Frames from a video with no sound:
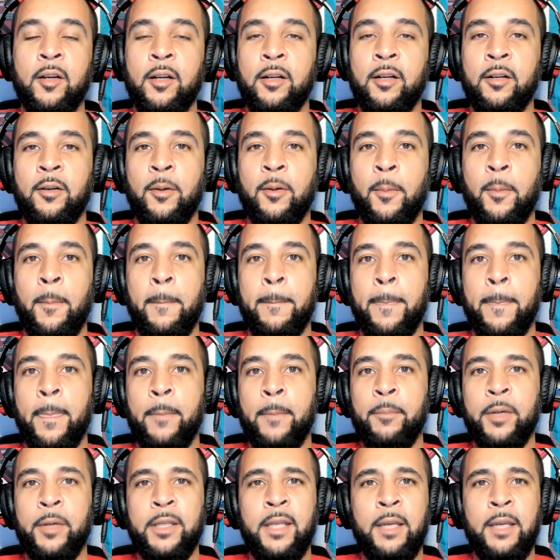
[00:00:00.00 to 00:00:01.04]

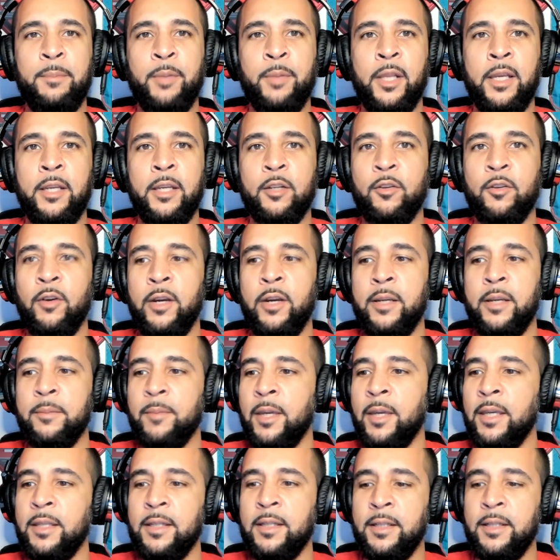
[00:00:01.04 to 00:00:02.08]
But they played great,
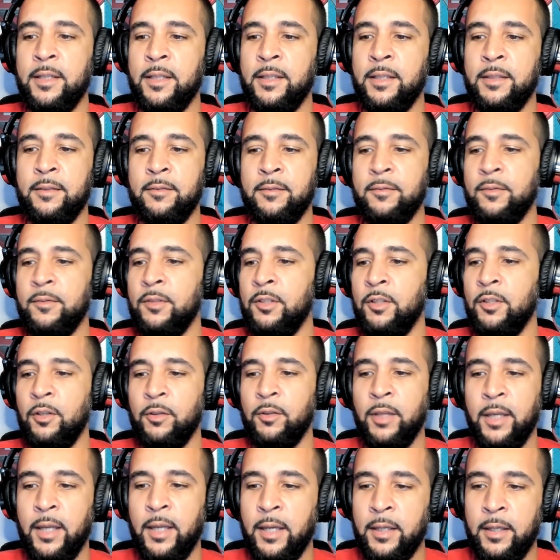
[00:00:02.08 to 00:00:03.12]
man. And then,
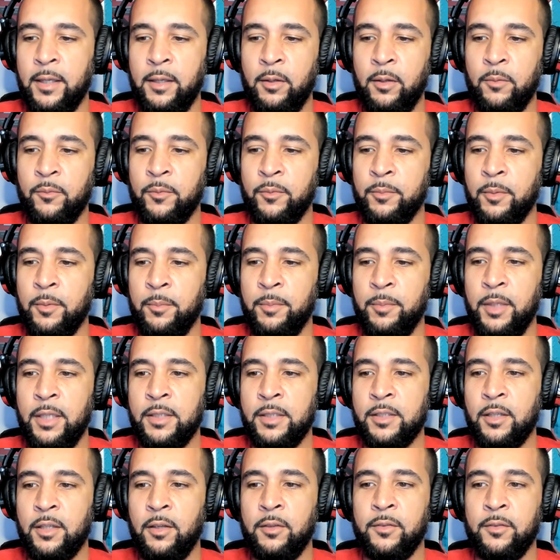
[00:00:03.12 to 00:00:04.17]
they got help from the
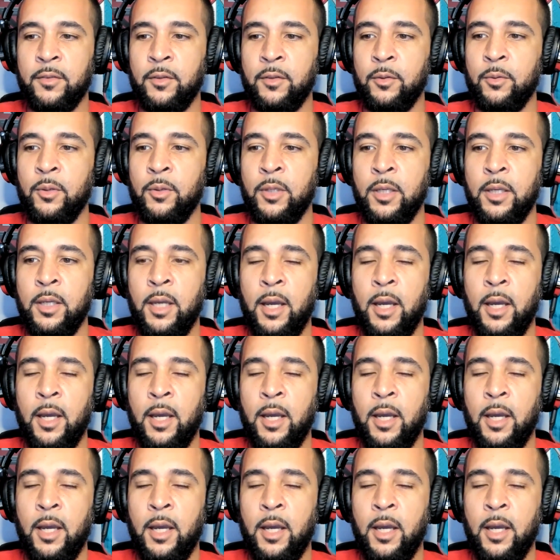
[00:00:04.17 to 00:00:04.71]
bench also.